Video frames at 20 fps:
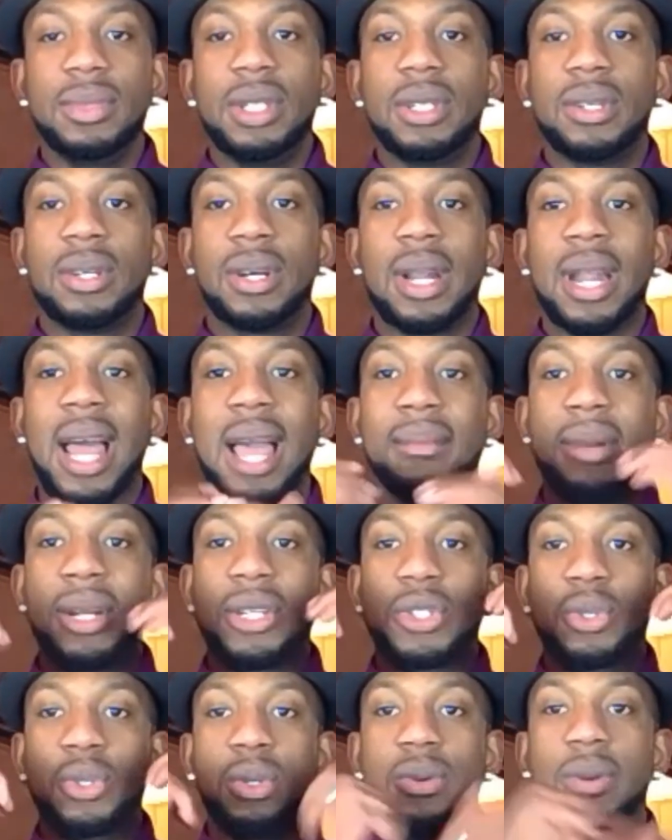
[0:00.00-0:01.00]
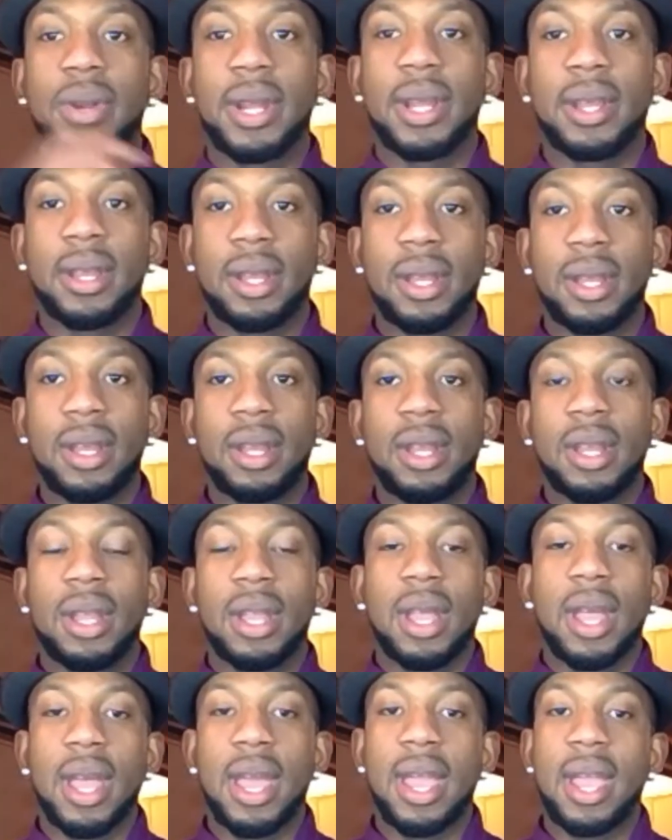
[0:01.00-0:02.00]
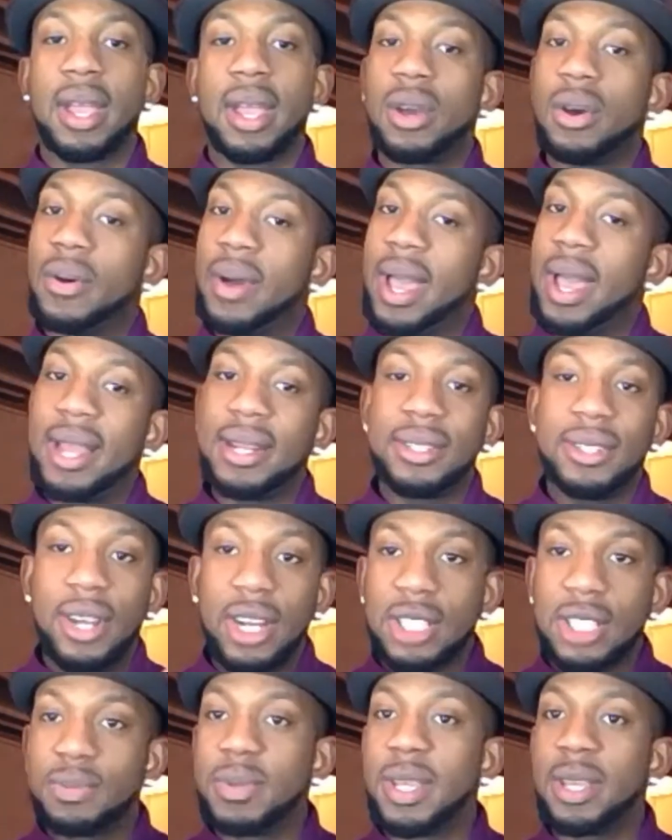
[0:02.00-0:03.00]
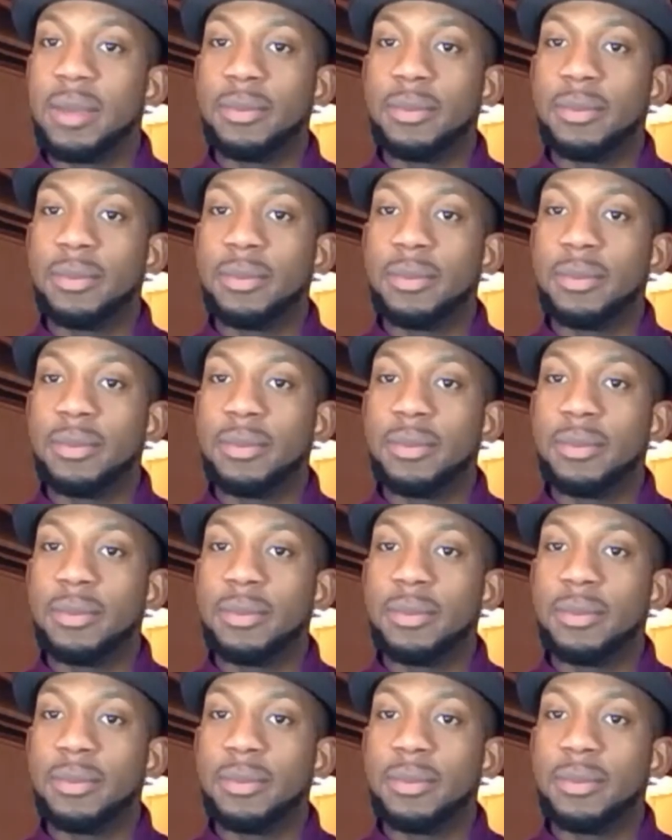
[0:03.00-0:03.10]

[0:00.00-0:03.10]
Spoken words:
I like my jewelry. And go ahead, judge me.